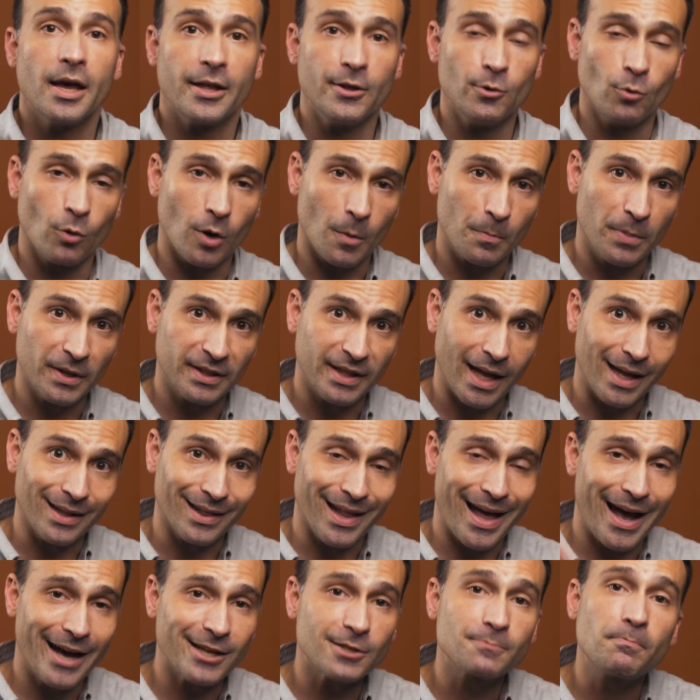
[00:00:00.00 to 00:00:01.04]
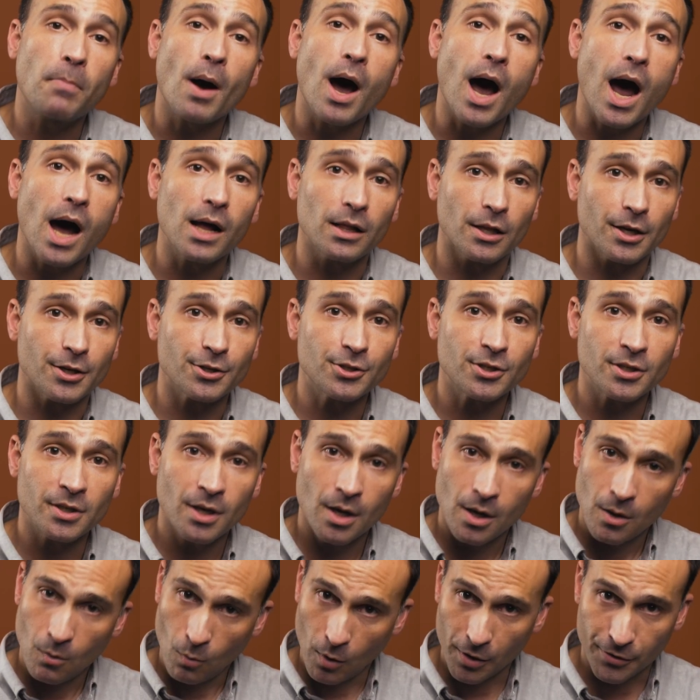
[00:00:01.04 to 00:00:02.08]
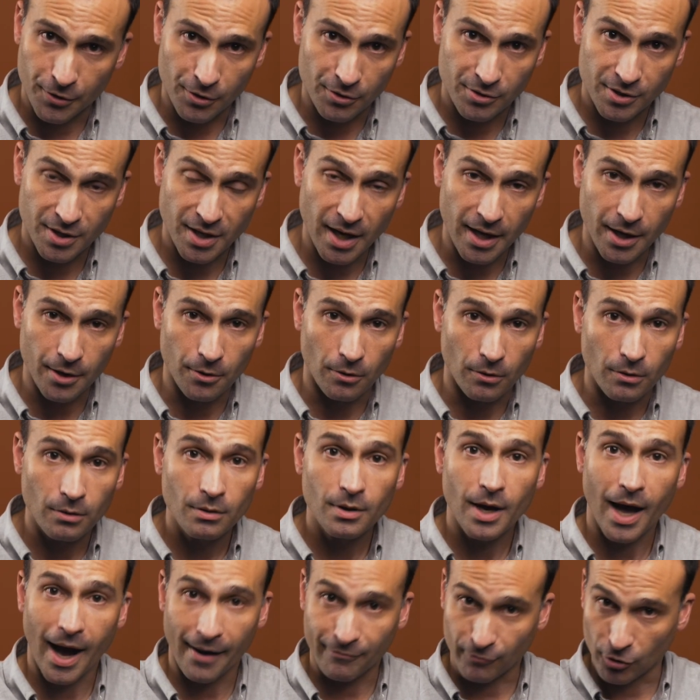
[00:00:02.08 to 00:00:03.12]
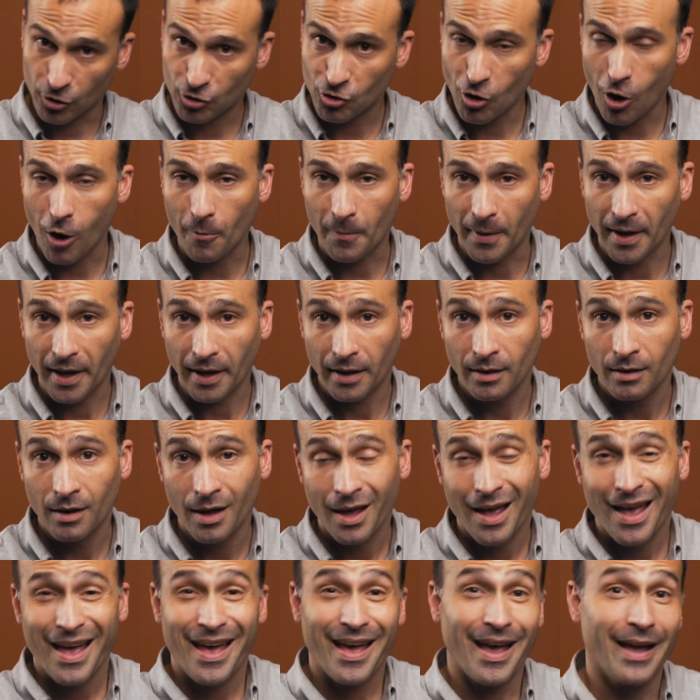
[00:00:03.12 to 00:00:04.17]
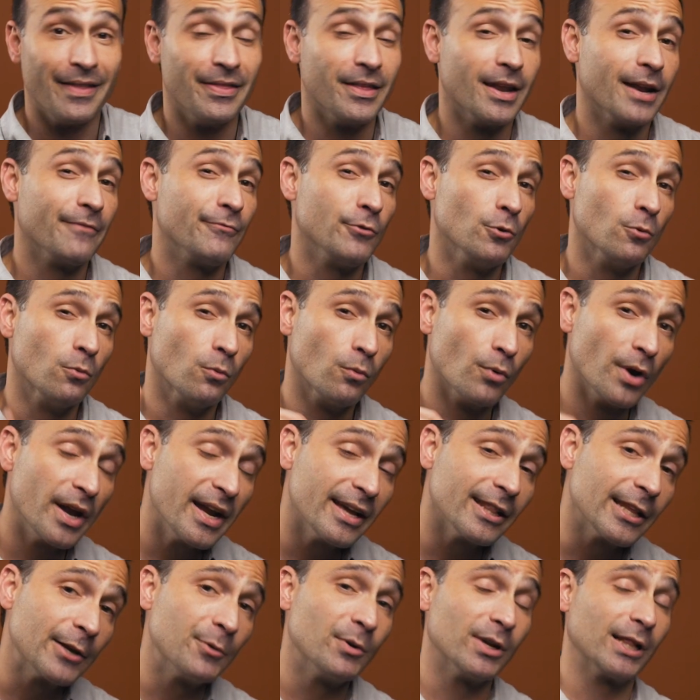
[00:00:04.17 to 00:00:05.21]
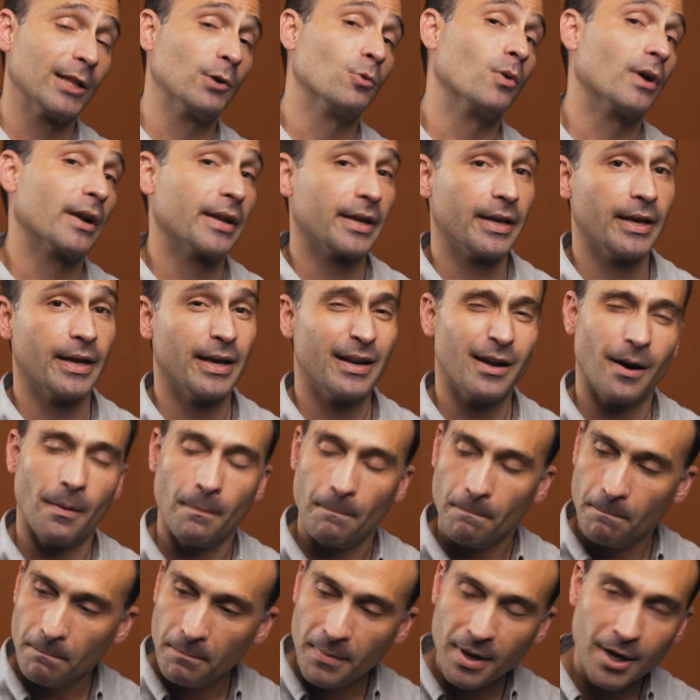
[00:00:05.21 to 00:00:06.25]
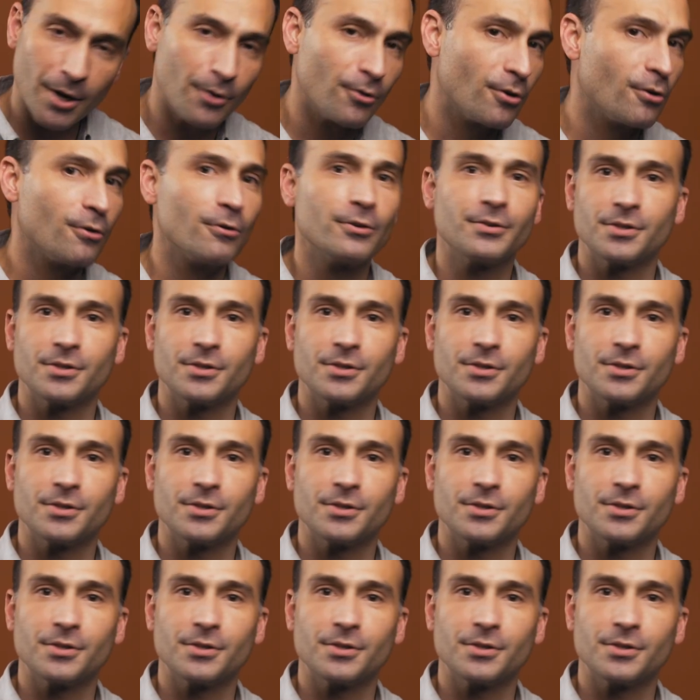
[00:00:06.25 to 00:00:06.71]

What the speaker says: You want to put that last polish with your steel after sharpening. And then if you really, really want to get a mirror,